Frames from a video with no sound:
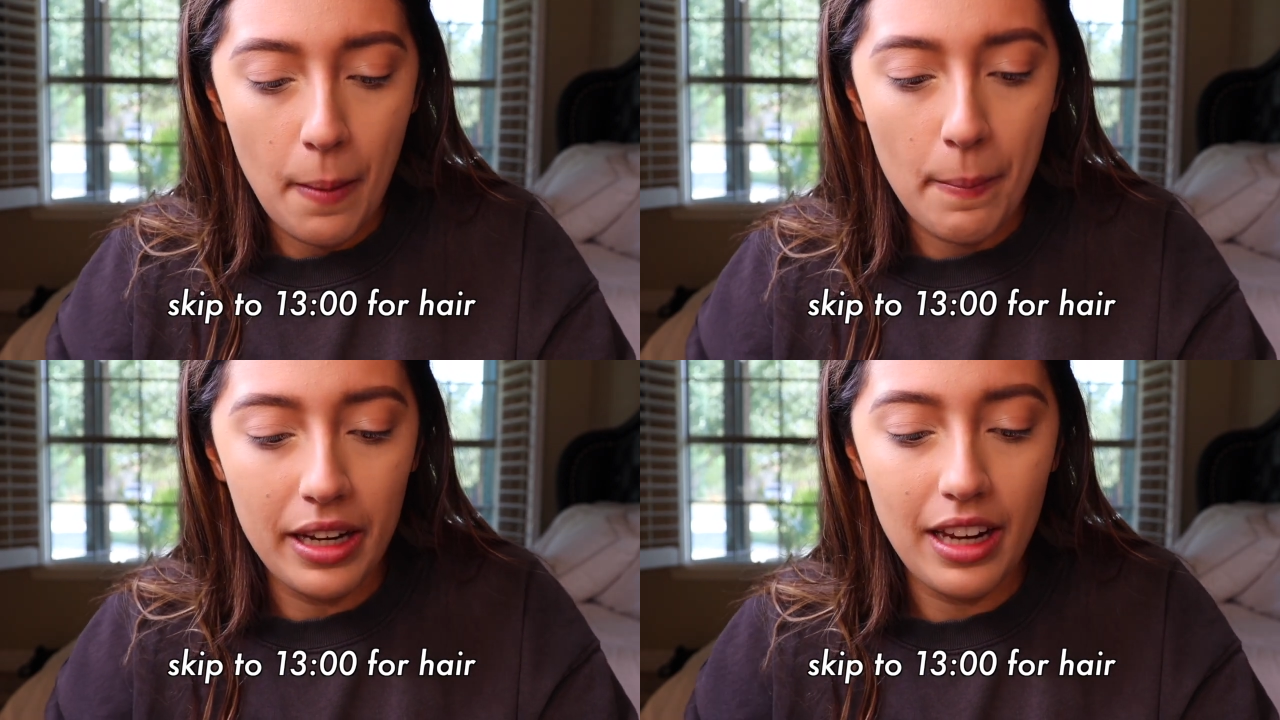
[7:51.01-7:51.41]

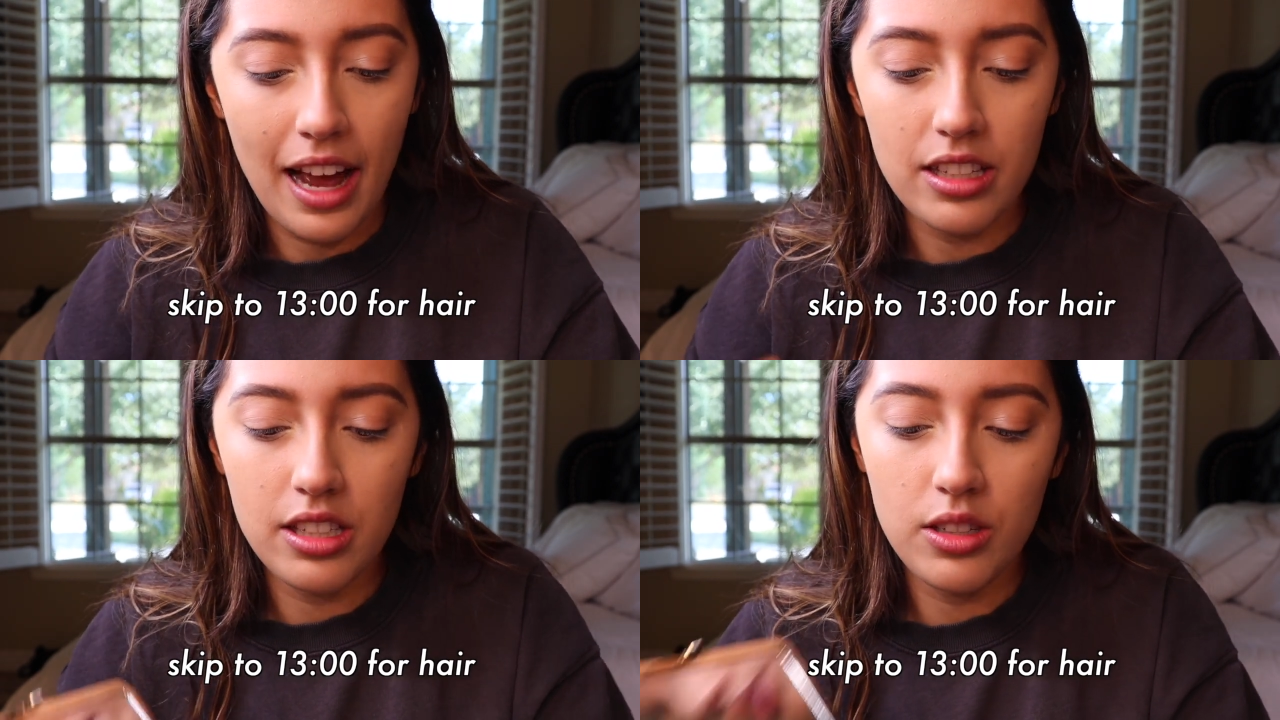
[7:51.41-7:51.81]
but it
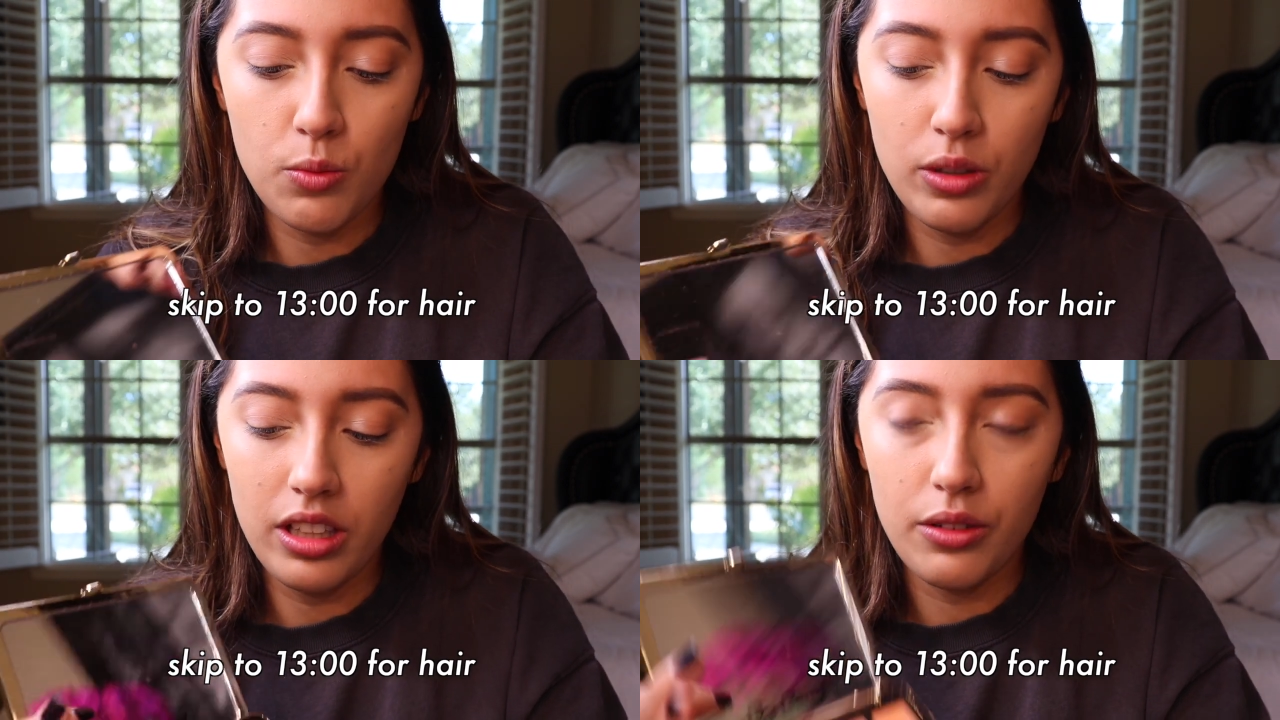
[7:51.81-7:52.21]
has this
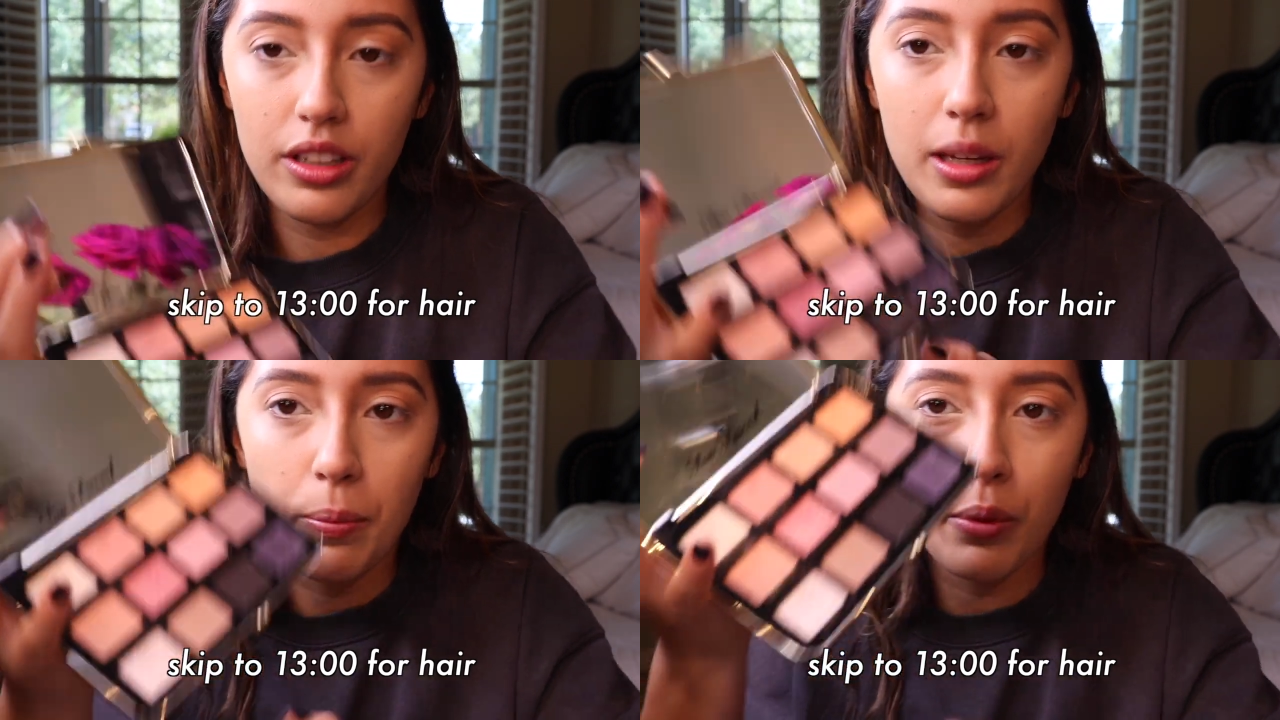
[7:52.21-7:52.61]
really,
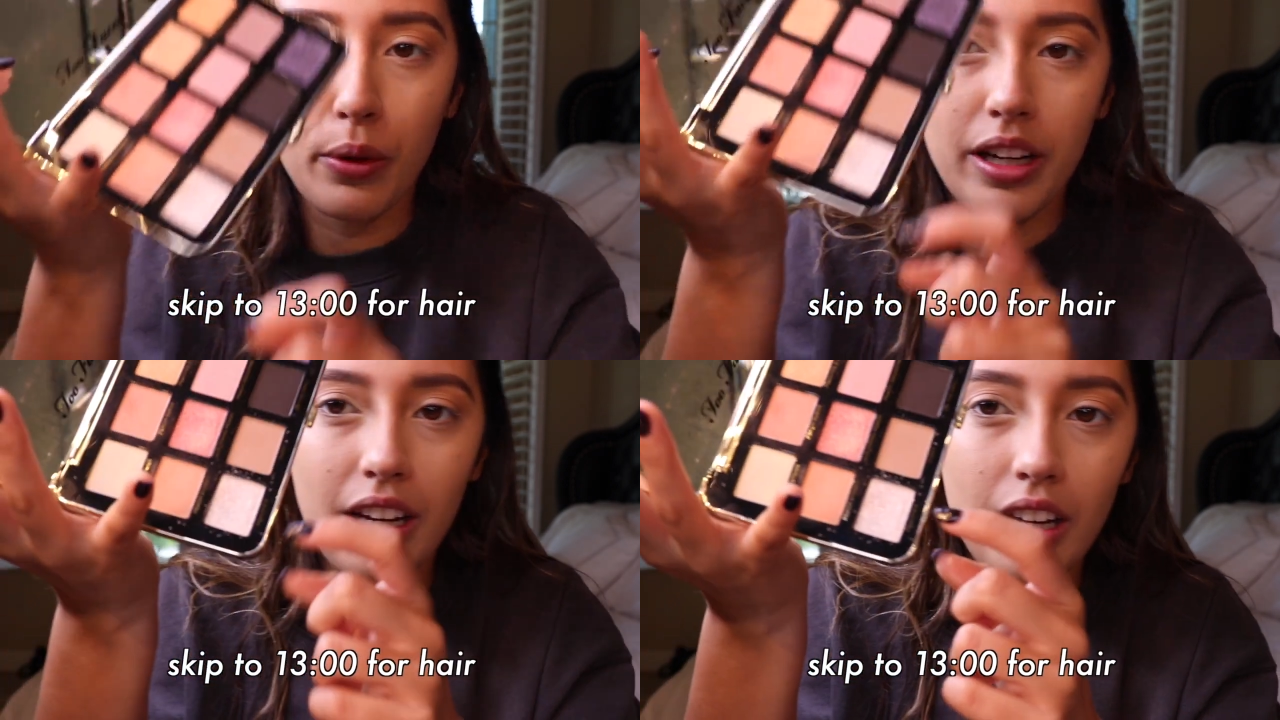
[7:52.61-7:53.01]
really
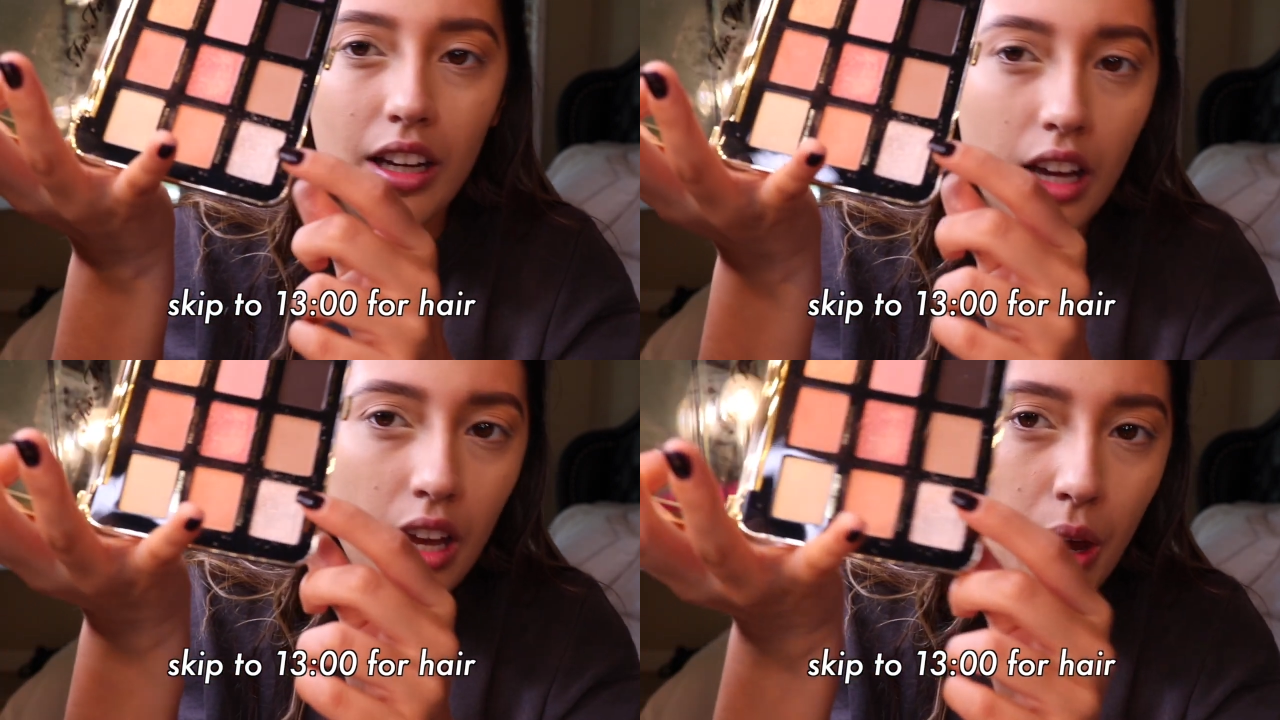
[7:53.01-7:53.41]
pretty,